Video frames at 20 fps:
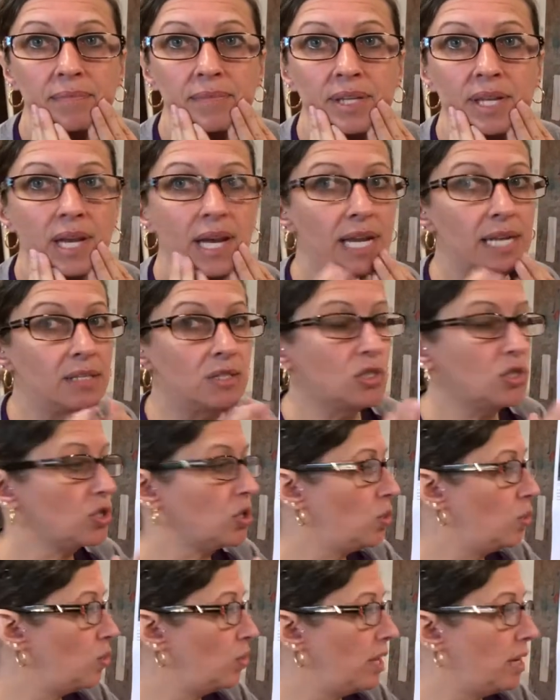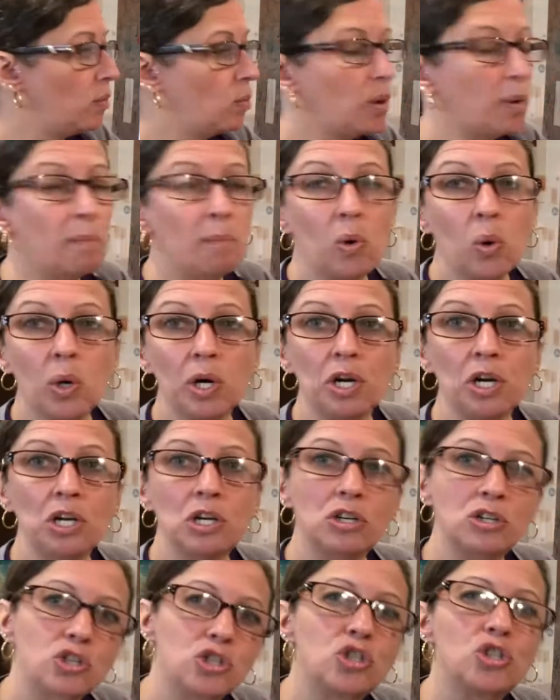And so they were more
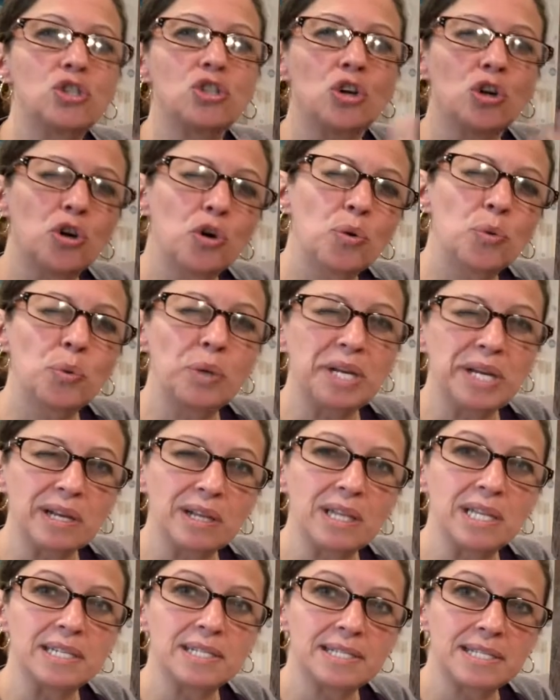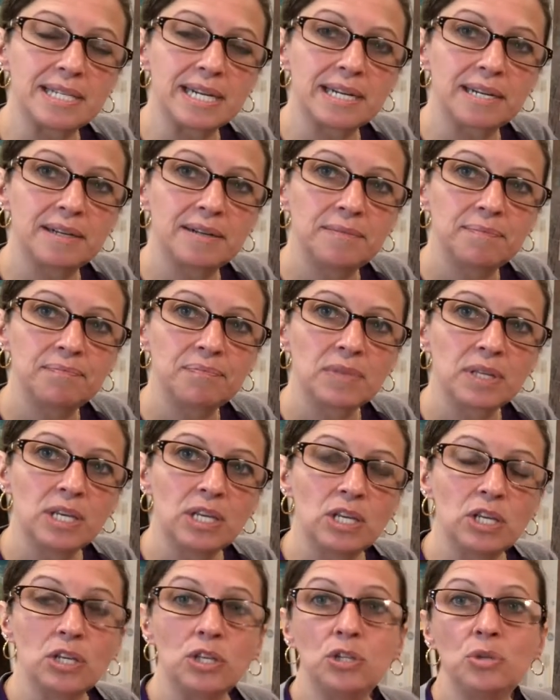surrealistic.
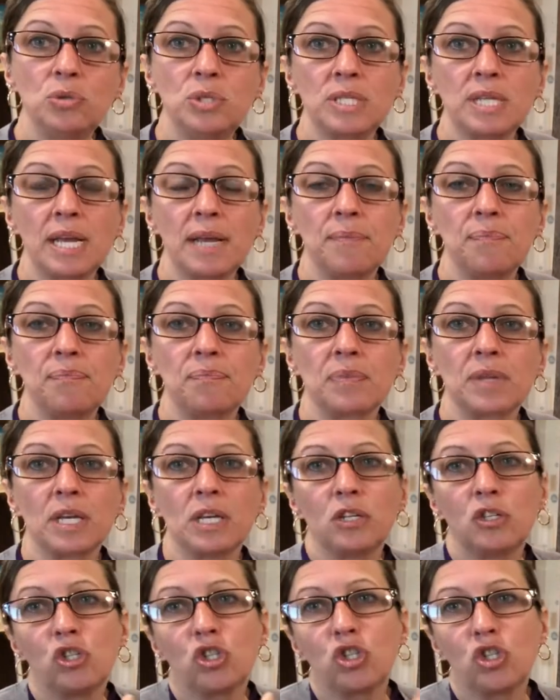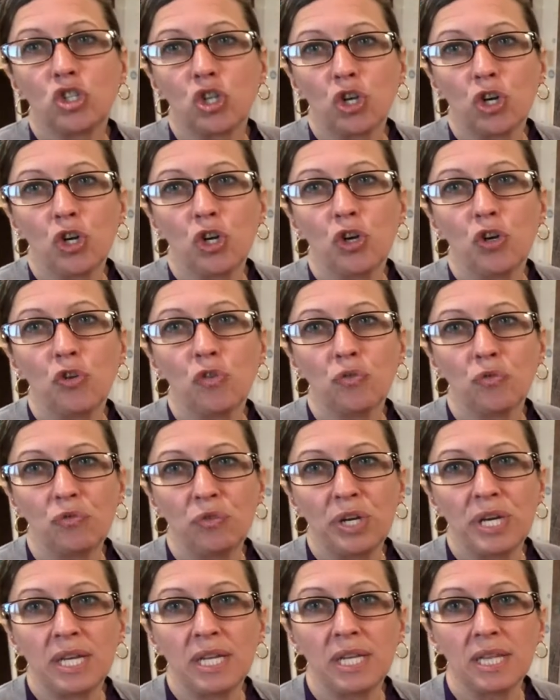You say
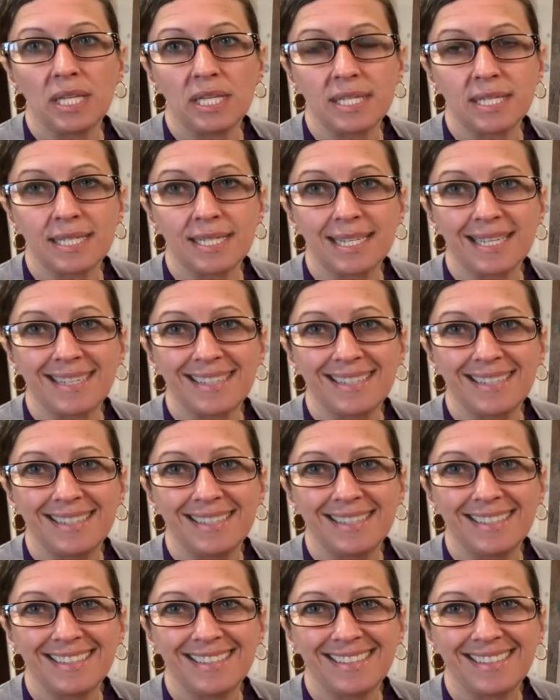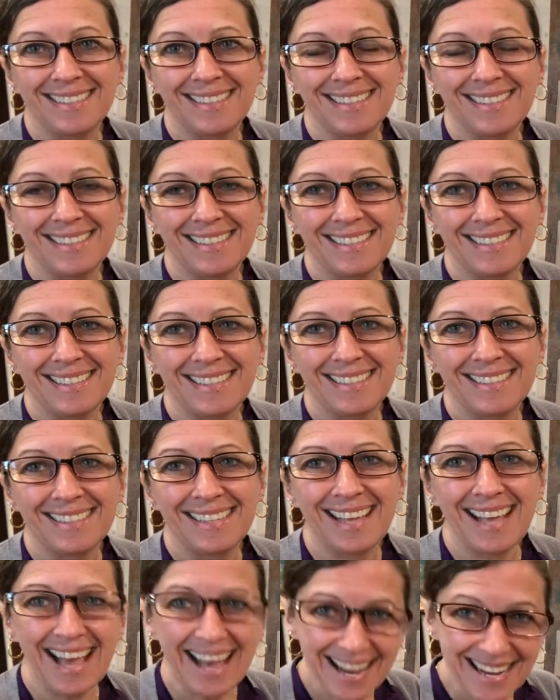surrealistic.
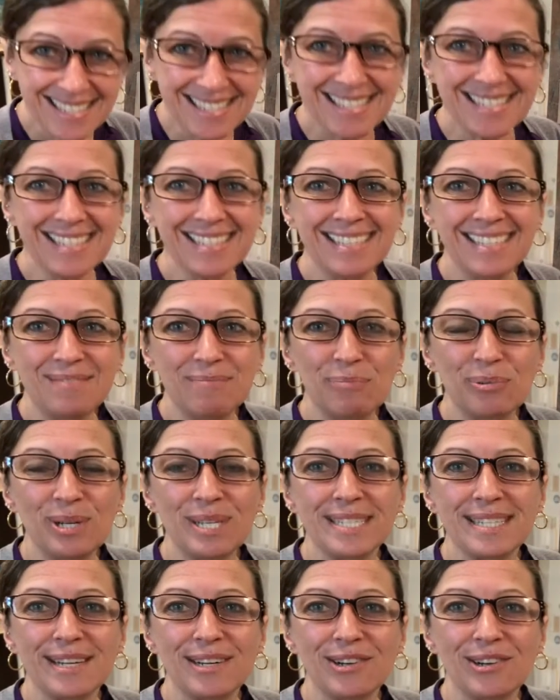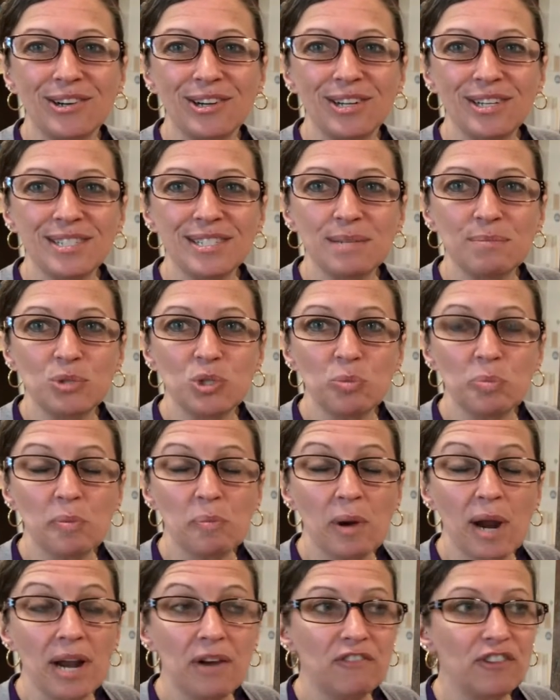Excellent, boys and girls. I'm super
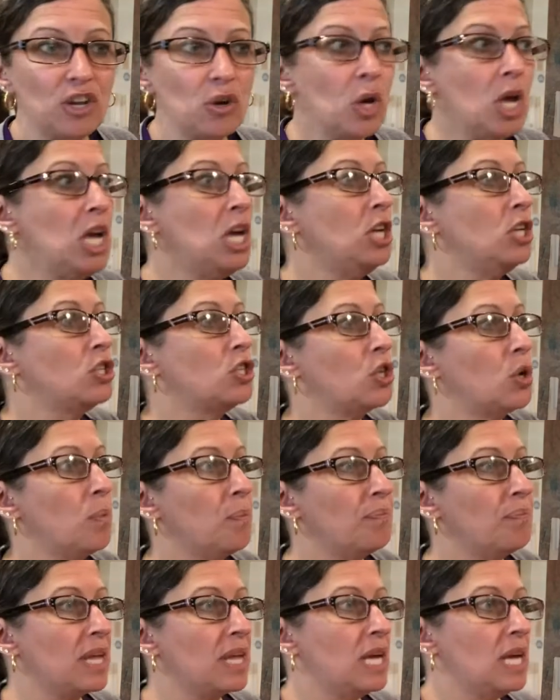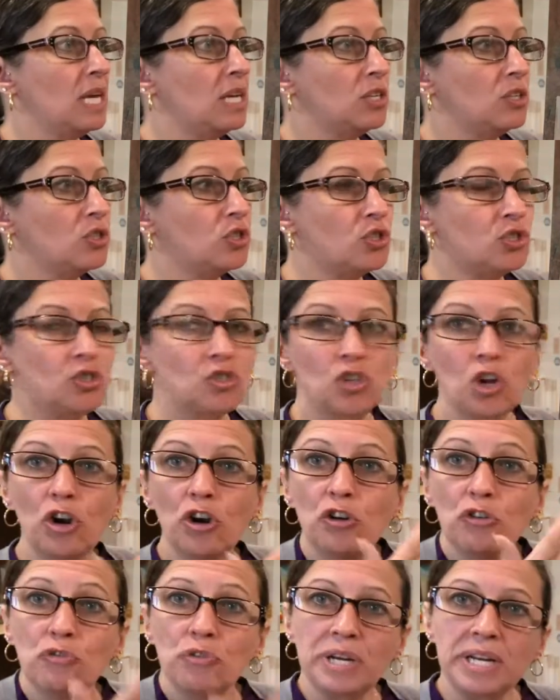proud of you. So
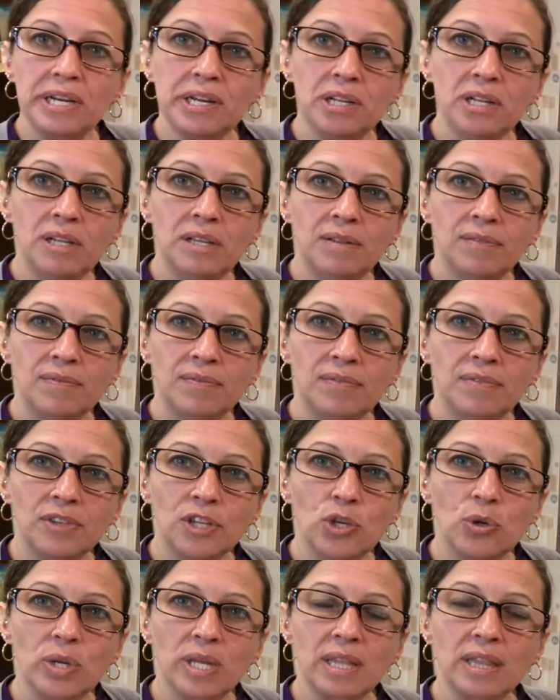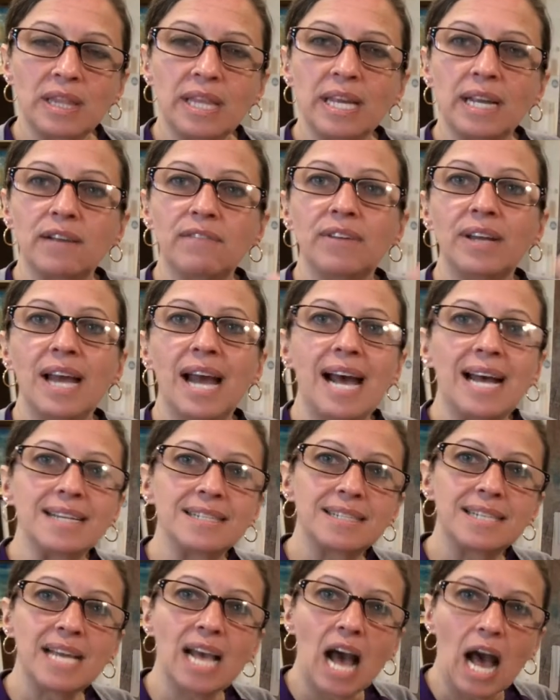surreal, you can think of it as
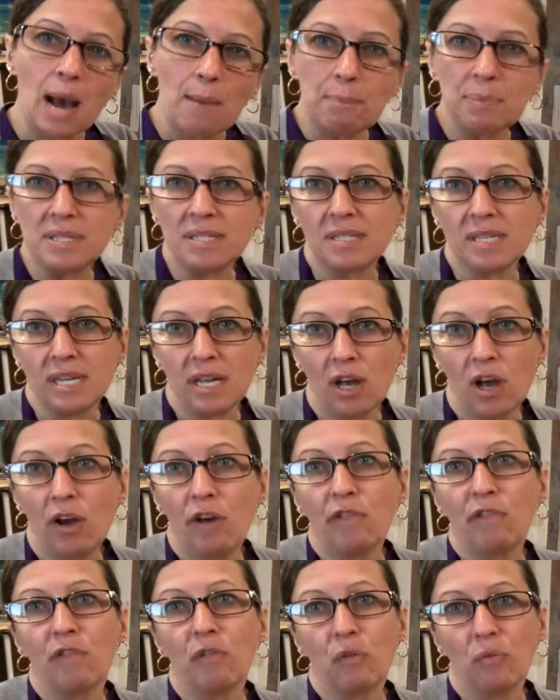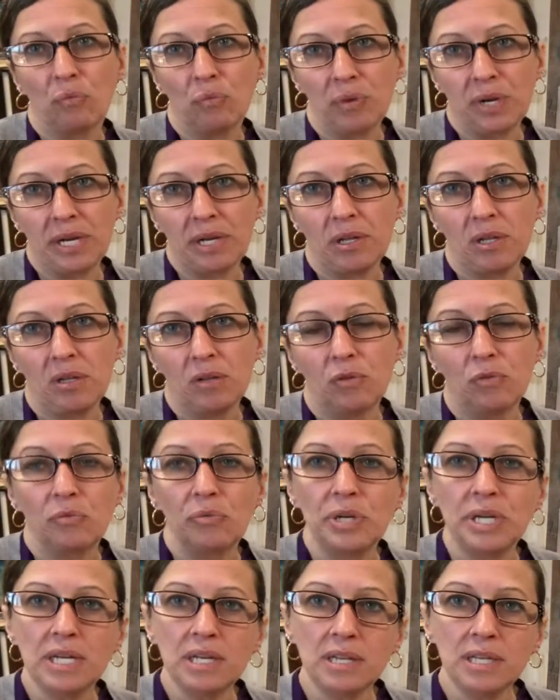the opposite of real.
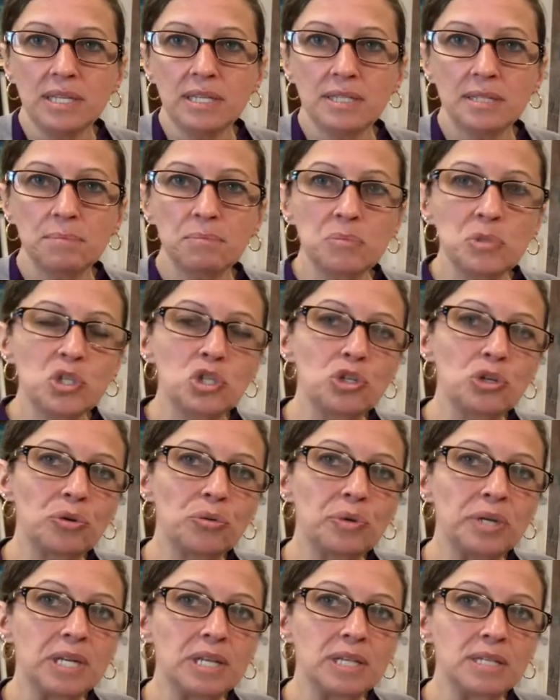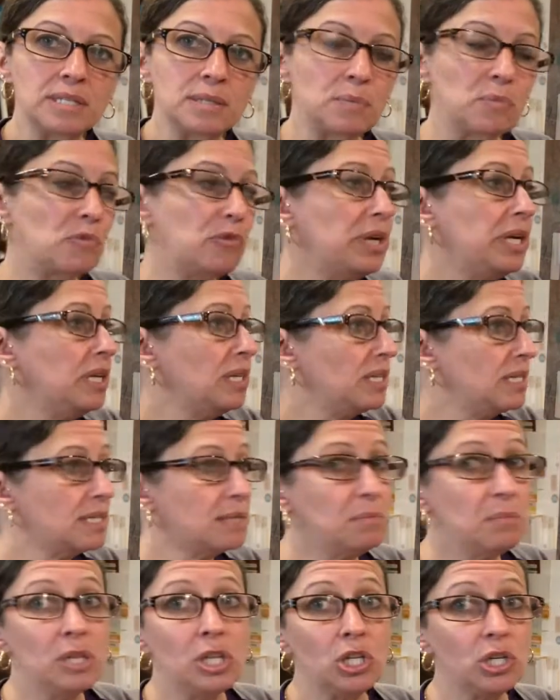Realism, surrealism.
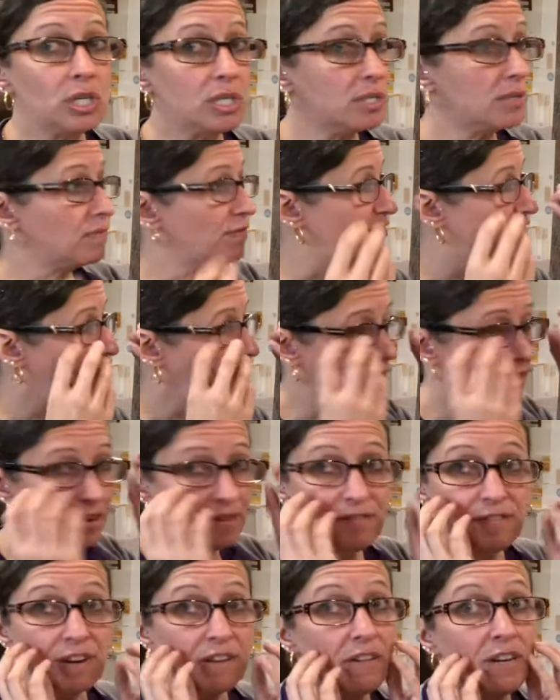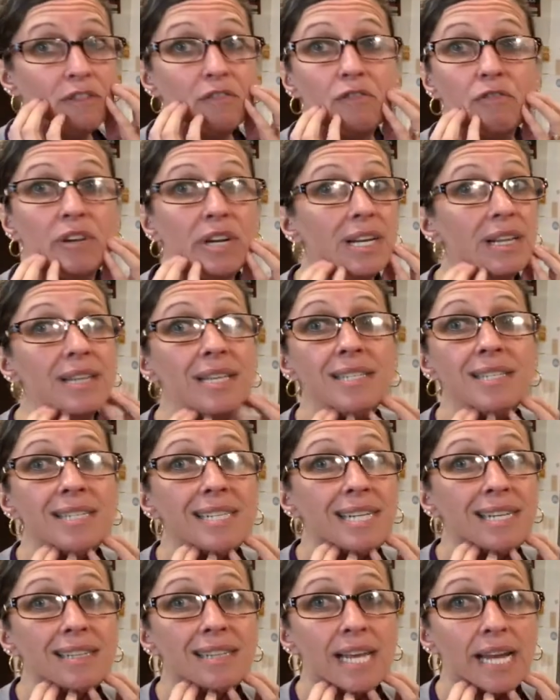Realism looks very, very
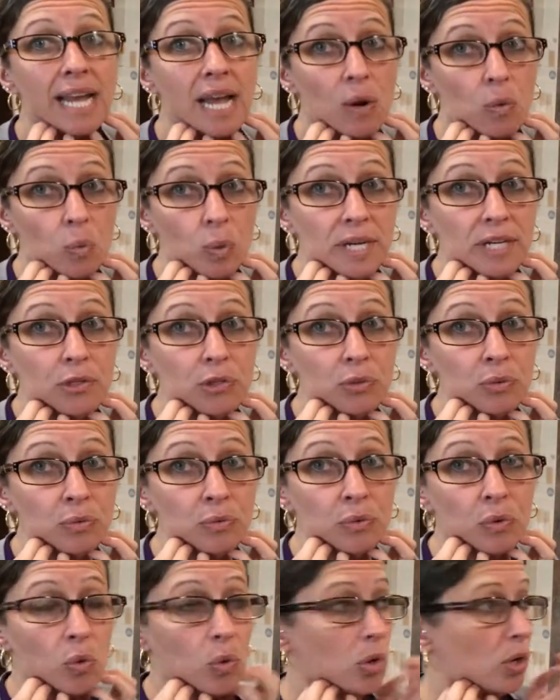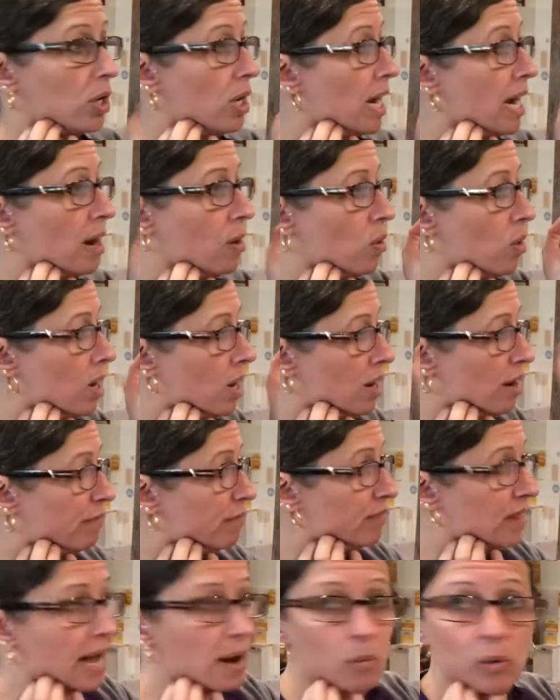realistic, like how we do, or how a
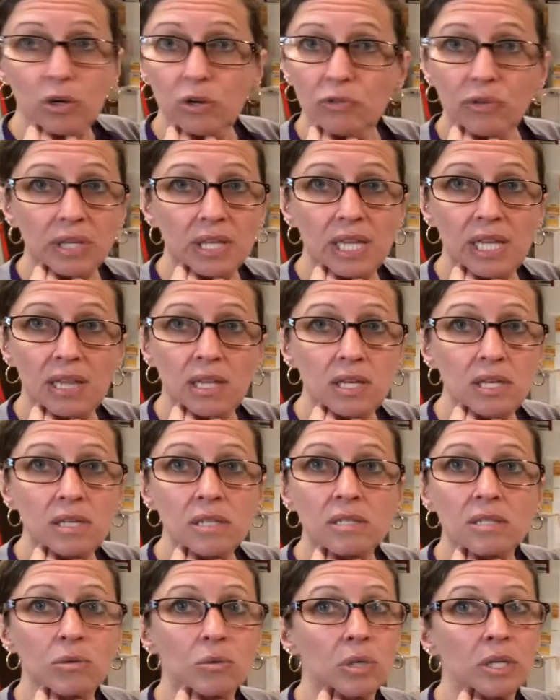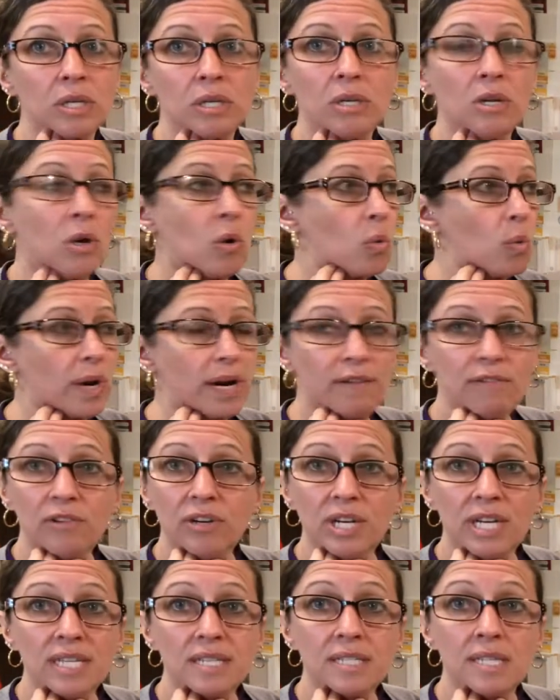flower really looks, or whatever
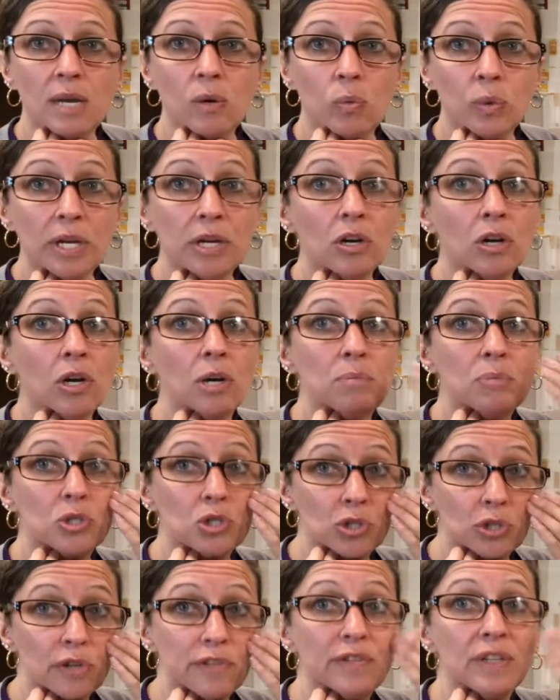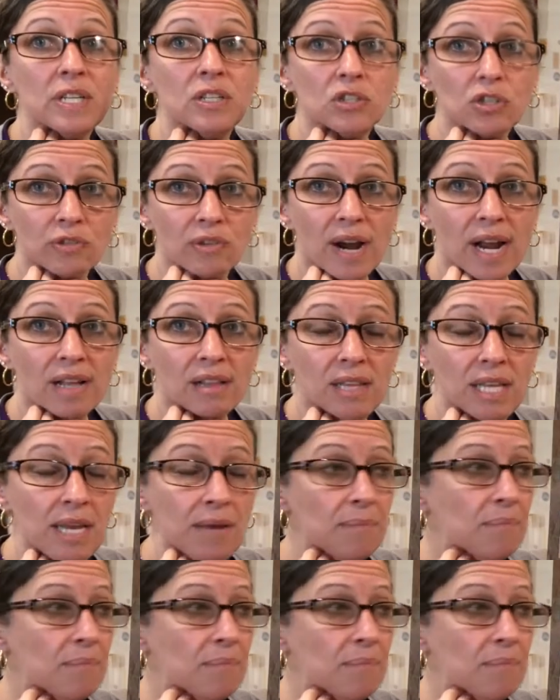it is that we are observing directly.